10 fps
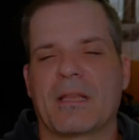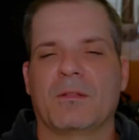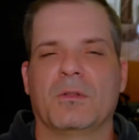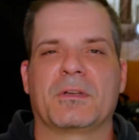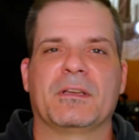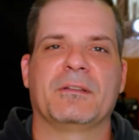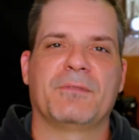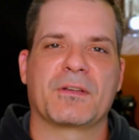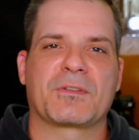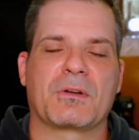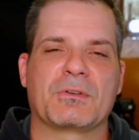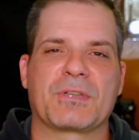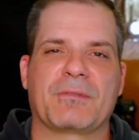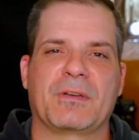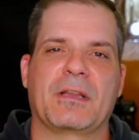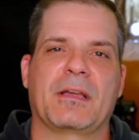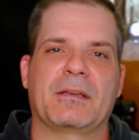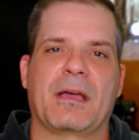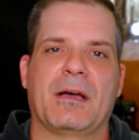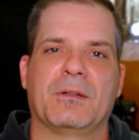not looking to invest
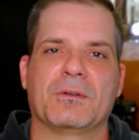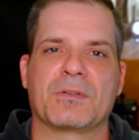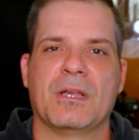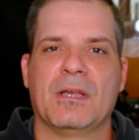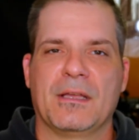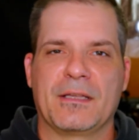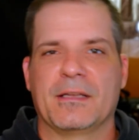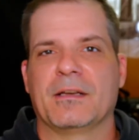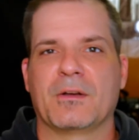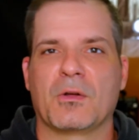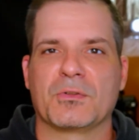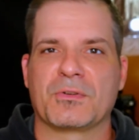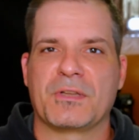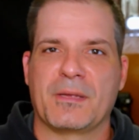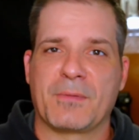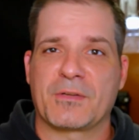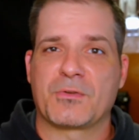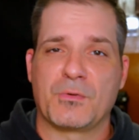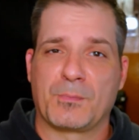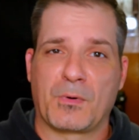$179 and getting an Ultra
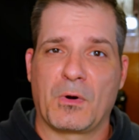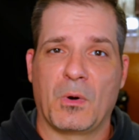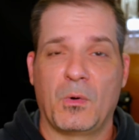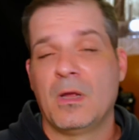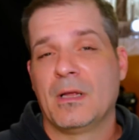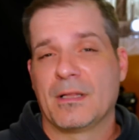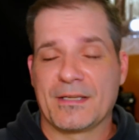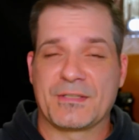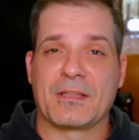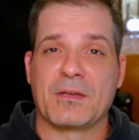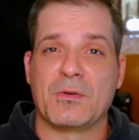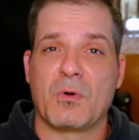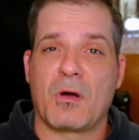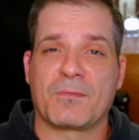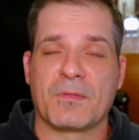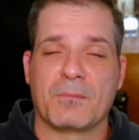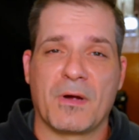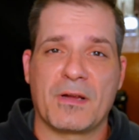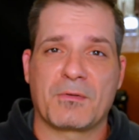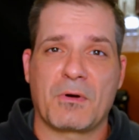DMX2 Pro, like I said, they do offer the
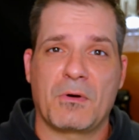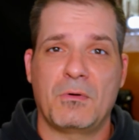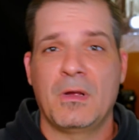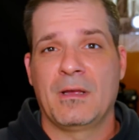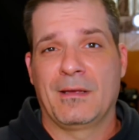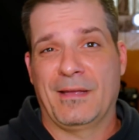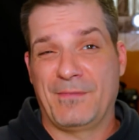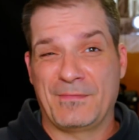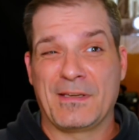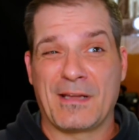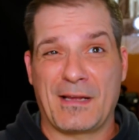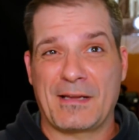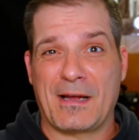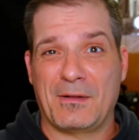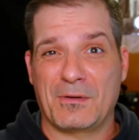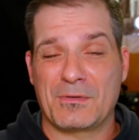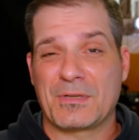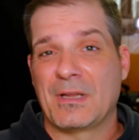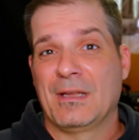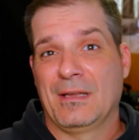Micro at
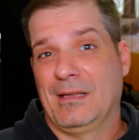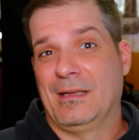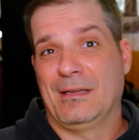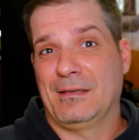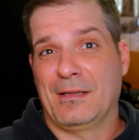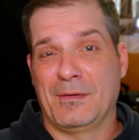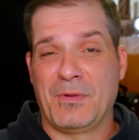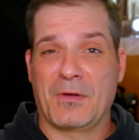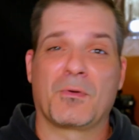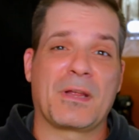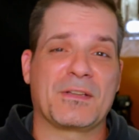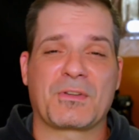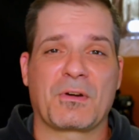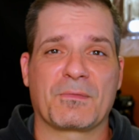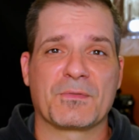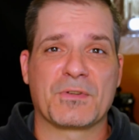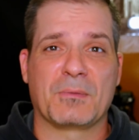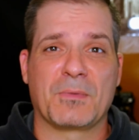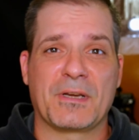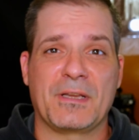$59. and it'd be a great start for
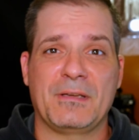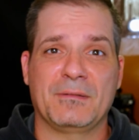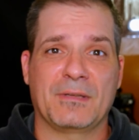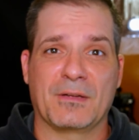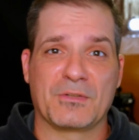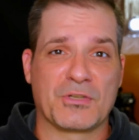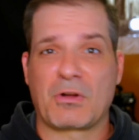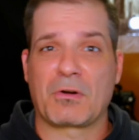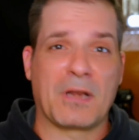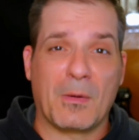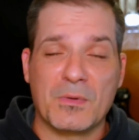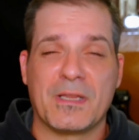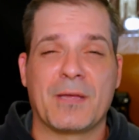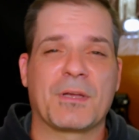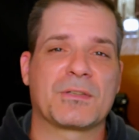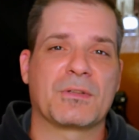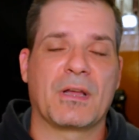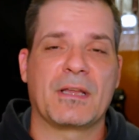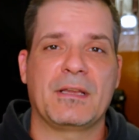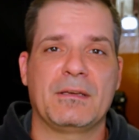somebody, you know, just starting out with DMX
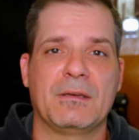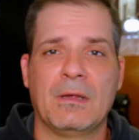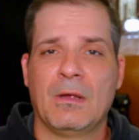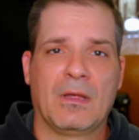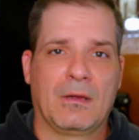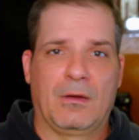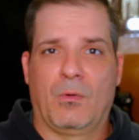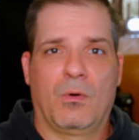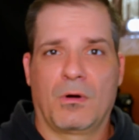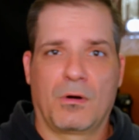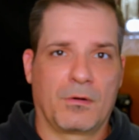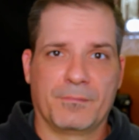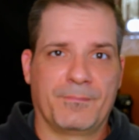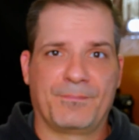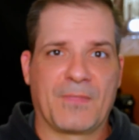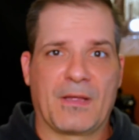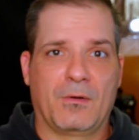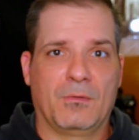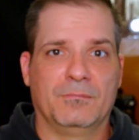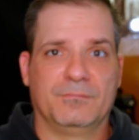lighting, or, you
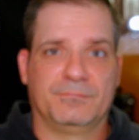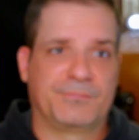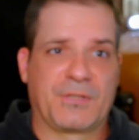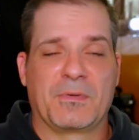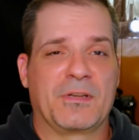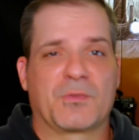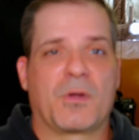know, somebody just